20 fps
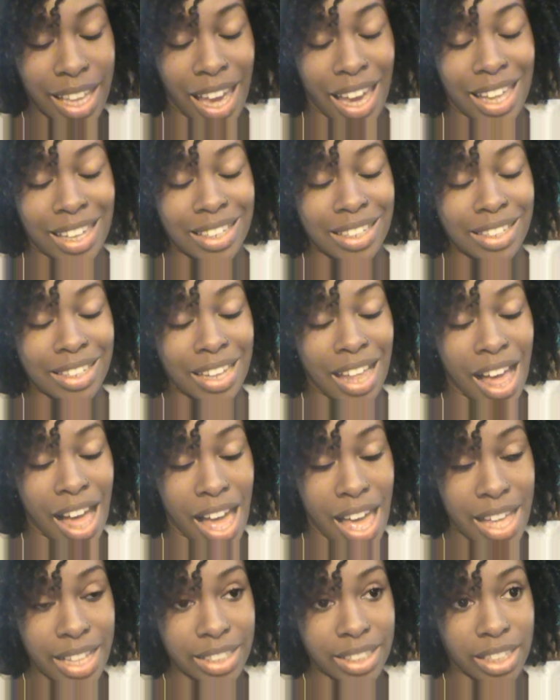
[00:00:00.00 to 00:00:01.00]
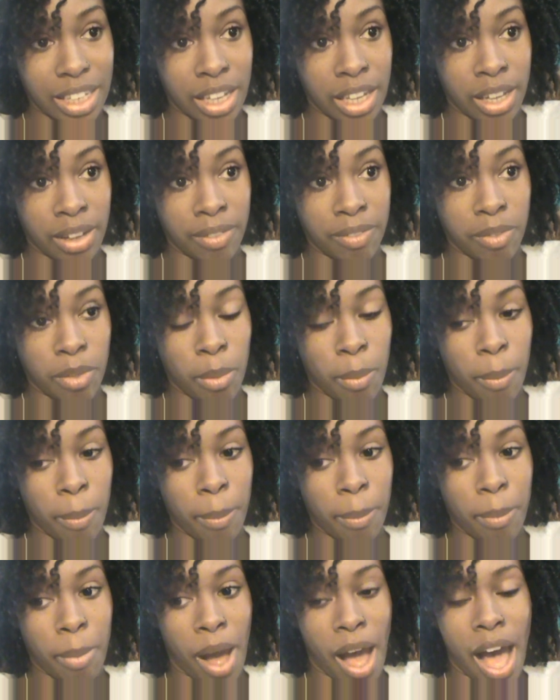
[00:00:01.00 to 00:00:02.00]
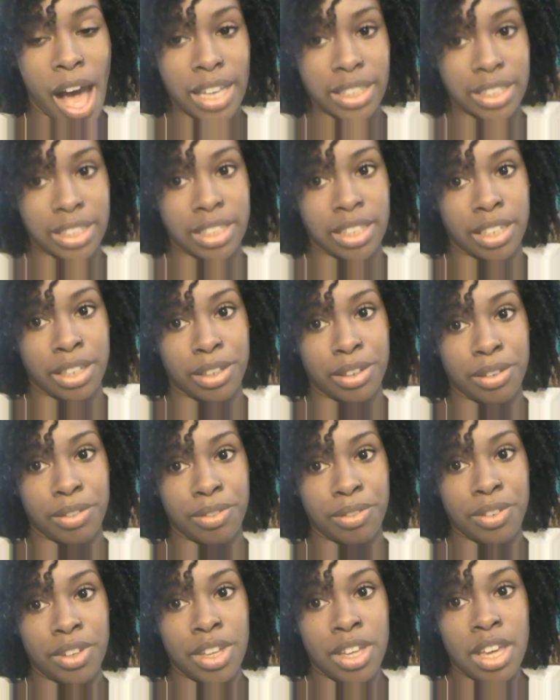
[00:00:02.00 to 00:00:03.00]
a lot of positive